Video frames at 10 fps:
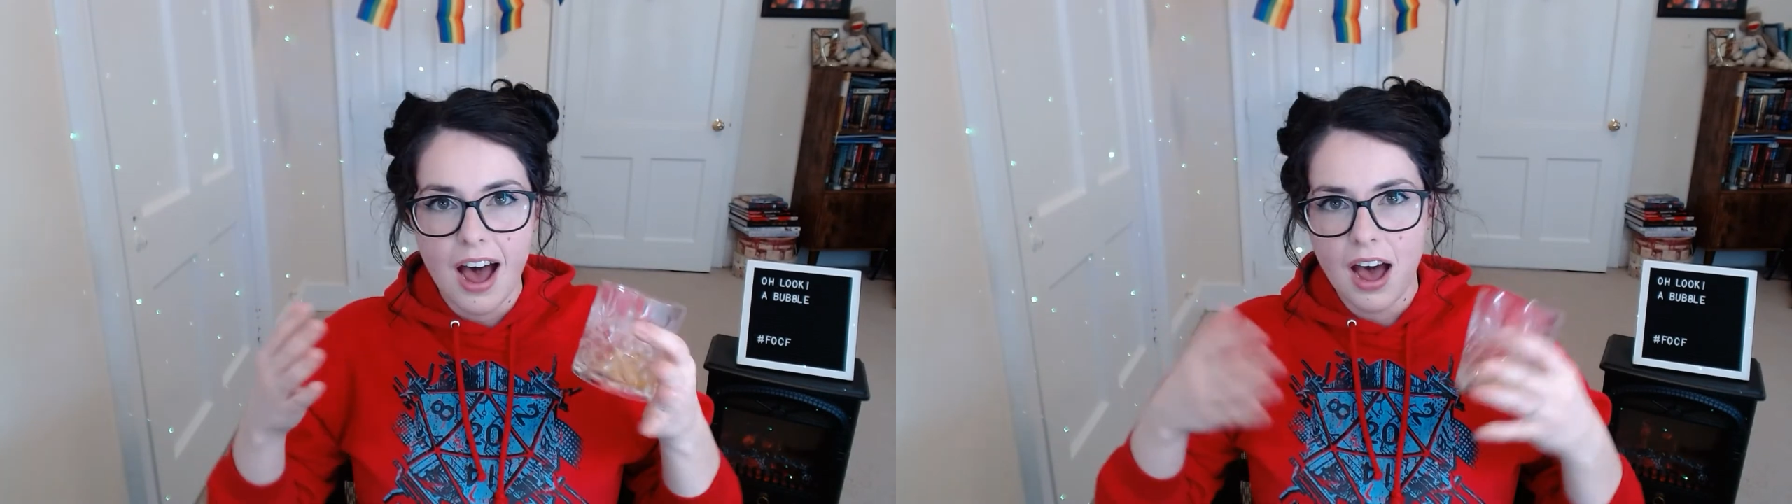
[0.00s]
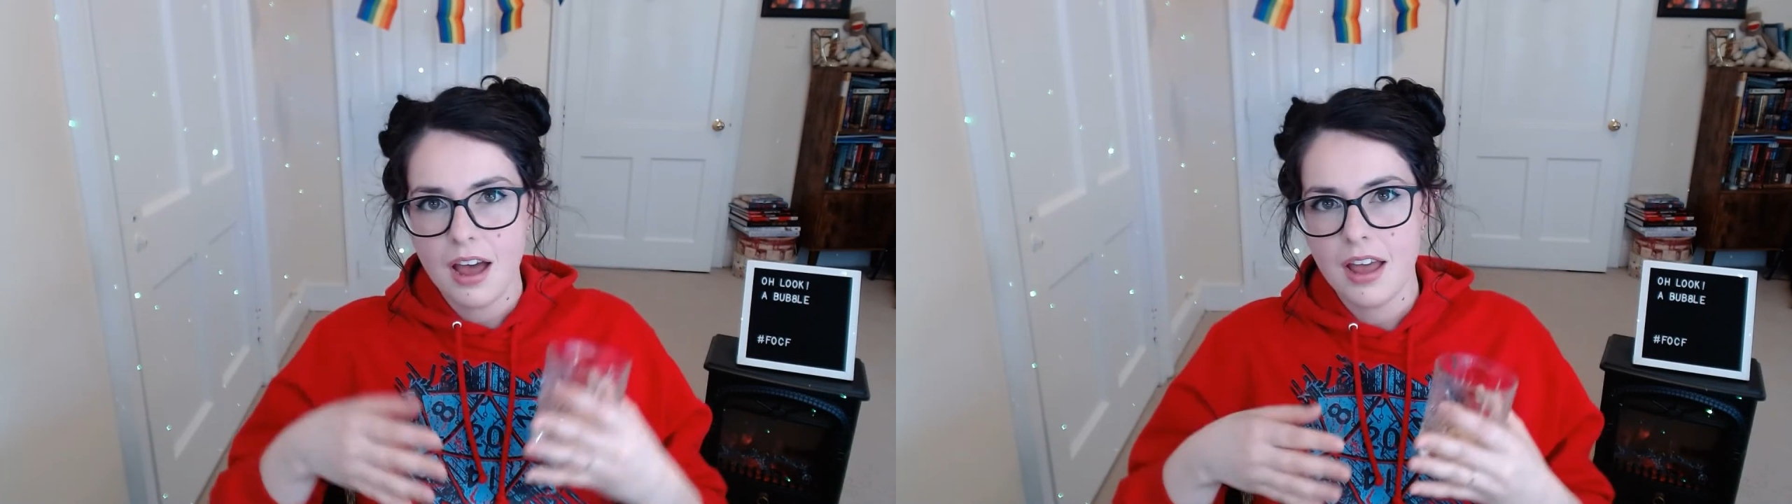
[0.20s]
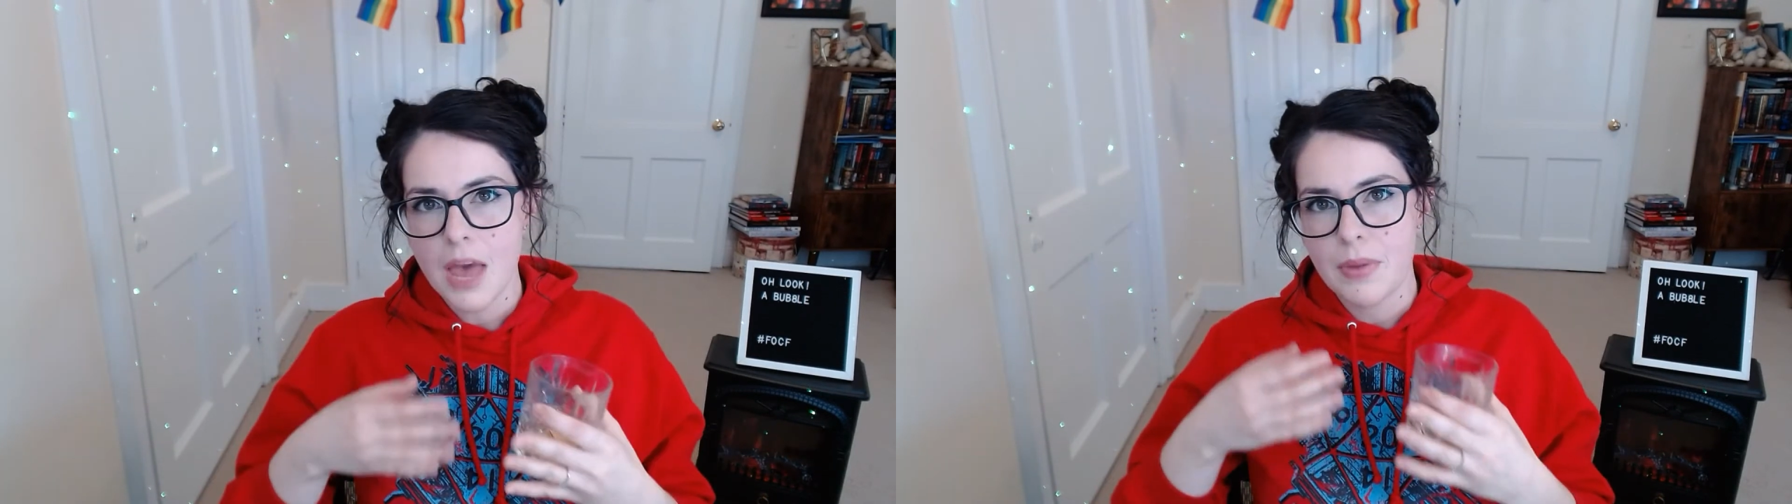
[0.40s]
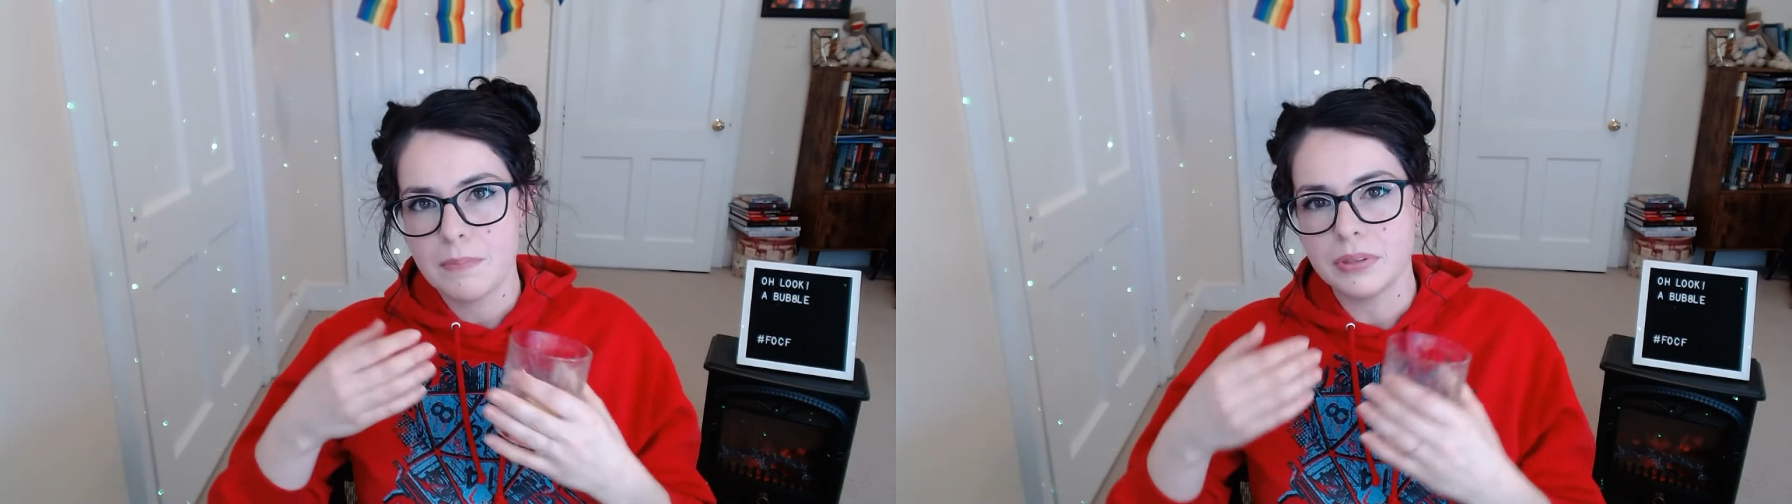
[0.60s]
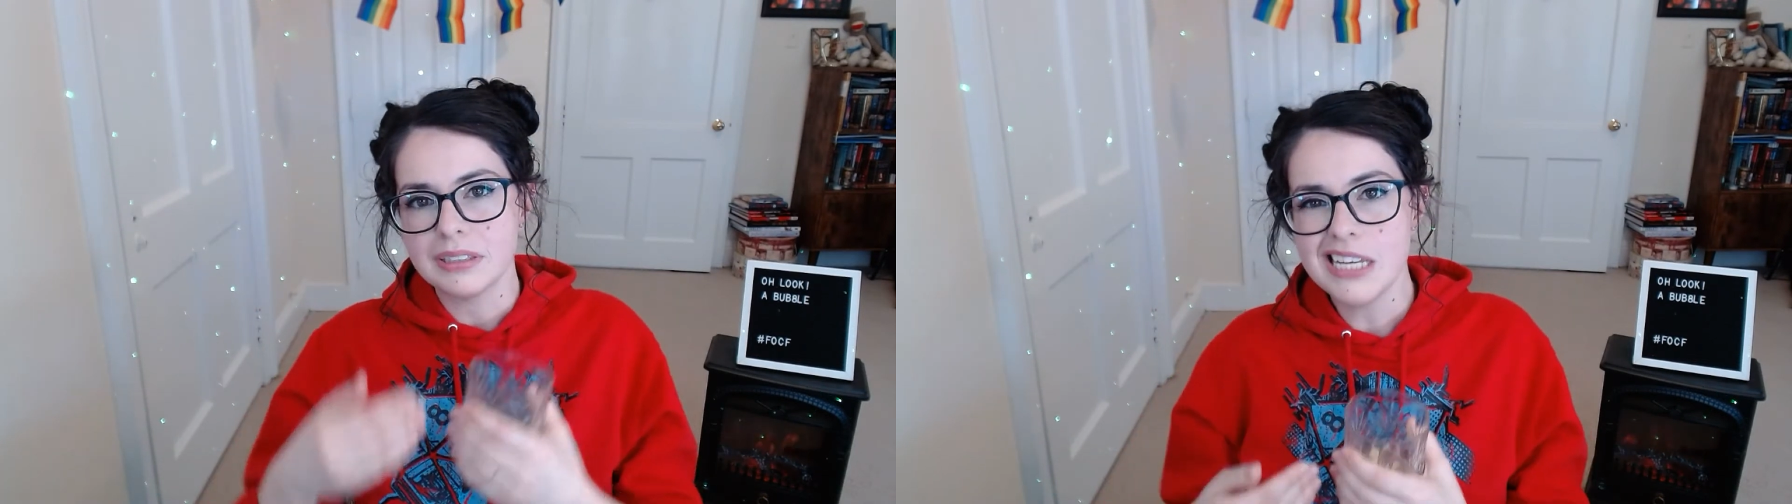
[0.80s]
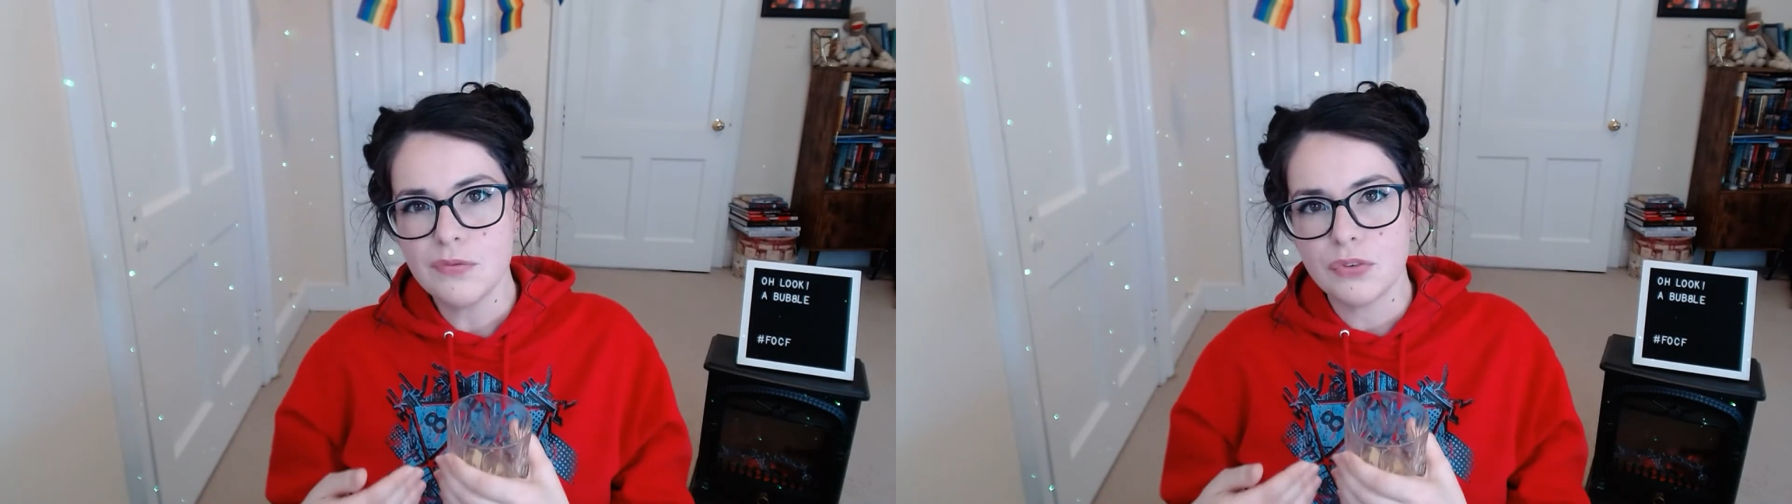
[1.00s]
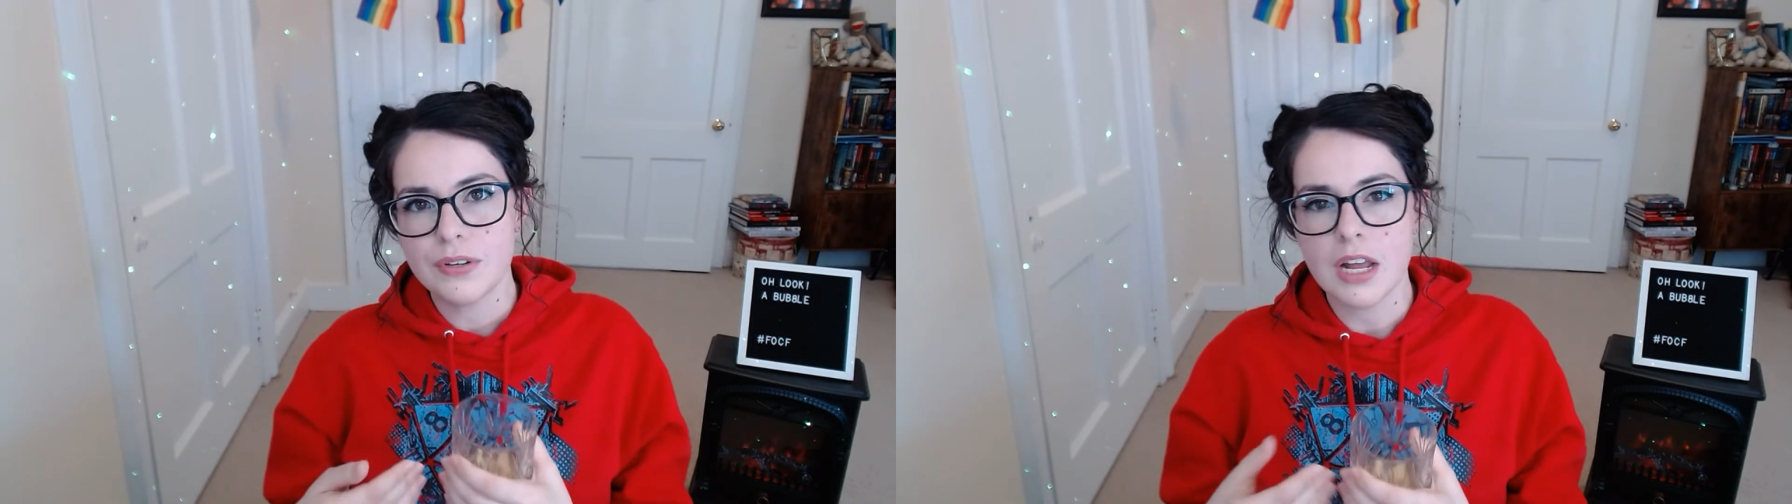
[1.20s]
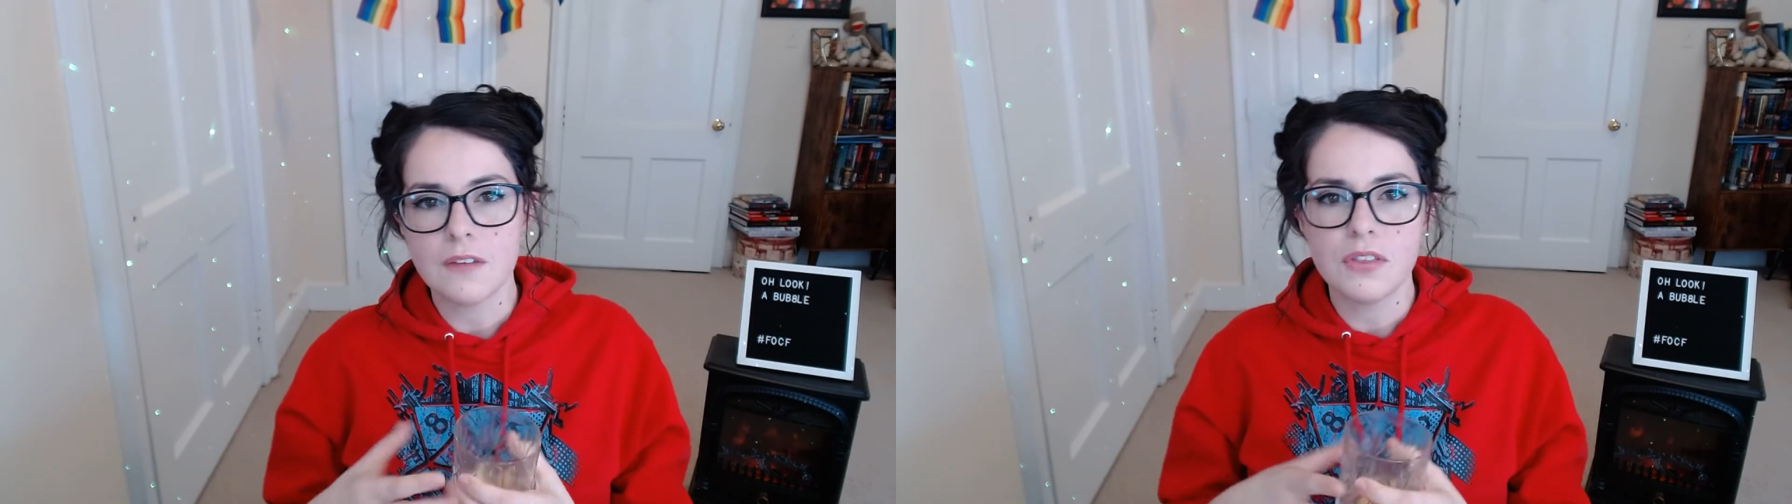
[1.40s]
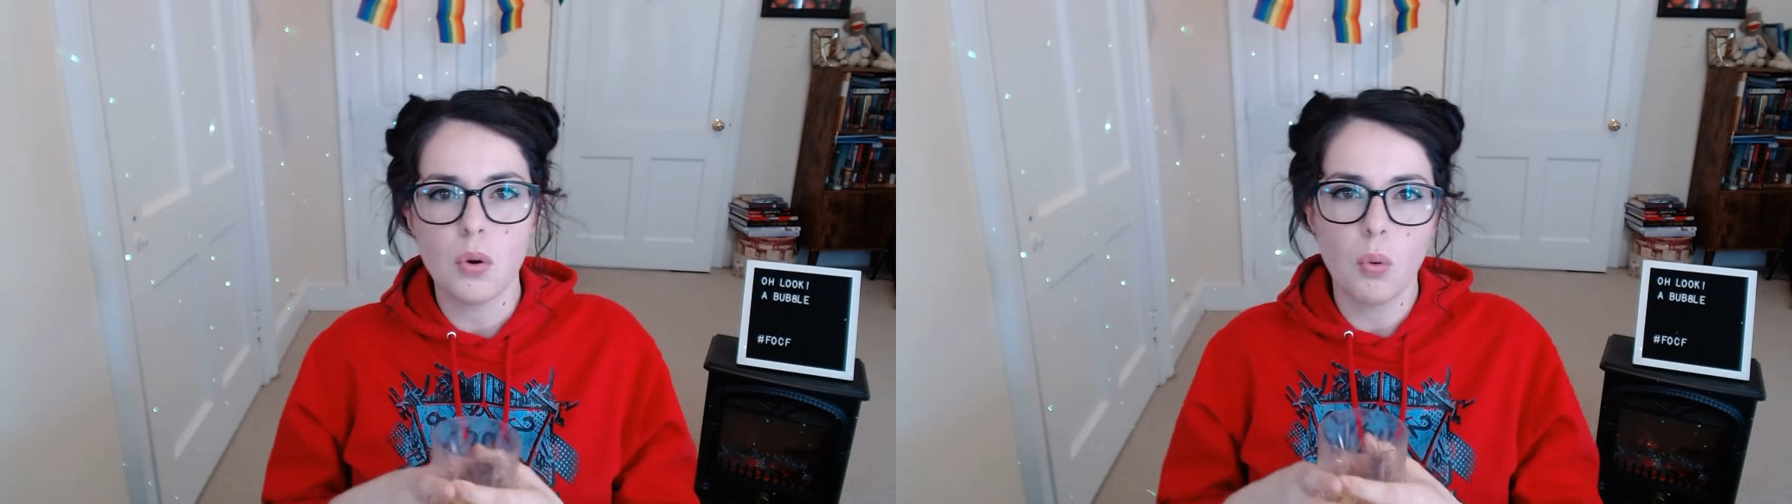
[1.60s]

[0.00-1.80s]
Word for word: I am a believer that if the